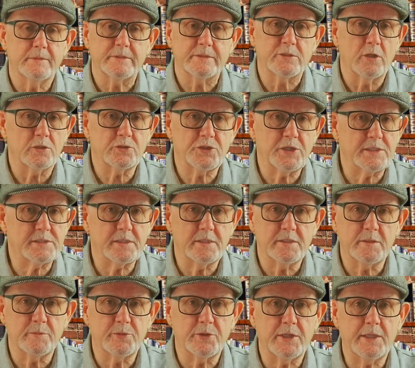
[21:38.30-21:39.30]
It's not just
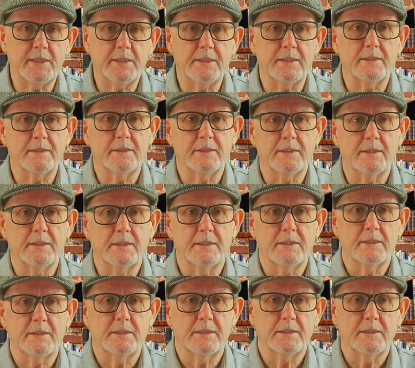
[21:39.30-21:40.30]
in the brain.
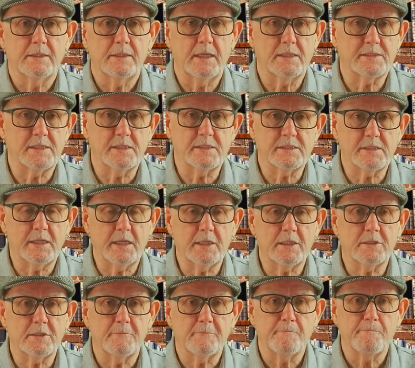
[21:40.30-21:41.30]
As I
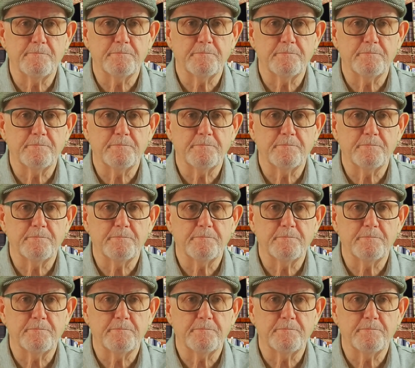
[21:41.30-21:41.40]
said,